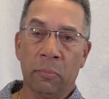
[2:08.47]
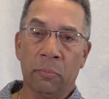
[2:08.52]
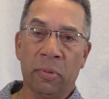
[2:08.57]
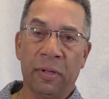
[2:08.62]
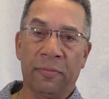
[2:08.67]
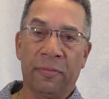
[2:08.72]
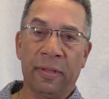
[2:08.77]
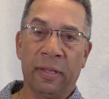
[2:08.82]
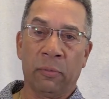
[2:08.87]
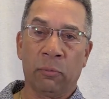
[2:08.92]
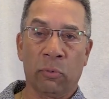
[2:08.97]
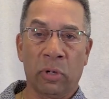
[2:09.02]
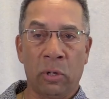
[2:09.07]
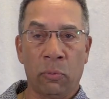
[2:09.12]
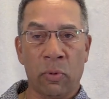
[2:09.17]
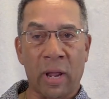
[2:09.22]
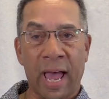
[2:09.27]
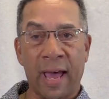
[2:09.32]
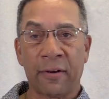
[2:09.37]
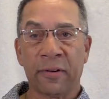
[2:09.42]
but then
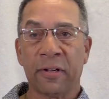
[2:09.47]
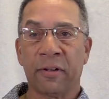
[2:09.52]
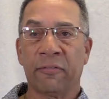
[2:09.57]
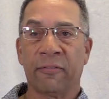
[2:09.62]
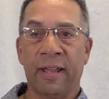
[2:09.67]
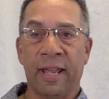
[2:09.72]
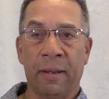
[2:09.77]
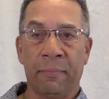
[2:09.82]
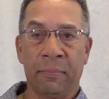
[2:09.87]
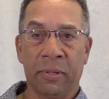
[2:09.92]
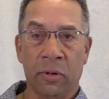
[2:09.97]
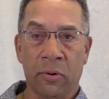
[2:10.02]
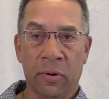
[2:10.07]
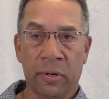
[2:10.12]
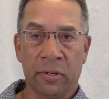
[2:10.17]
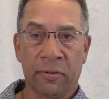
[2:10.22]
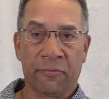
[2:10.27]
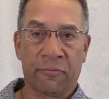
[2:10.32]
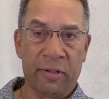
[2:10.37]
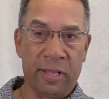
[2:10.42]
rerouted to Van
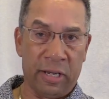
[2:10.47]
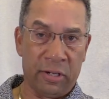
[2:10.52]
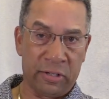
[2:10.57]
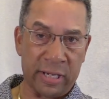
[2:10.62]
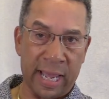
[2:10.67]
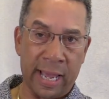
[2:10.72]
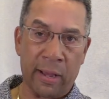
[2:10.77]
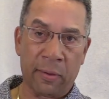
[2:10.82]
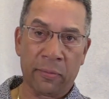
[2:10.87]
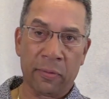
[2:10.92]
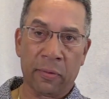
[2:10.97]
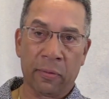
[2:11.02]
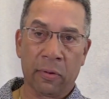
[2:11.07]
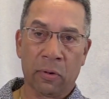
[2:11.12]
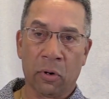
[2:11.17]
Buren to finish out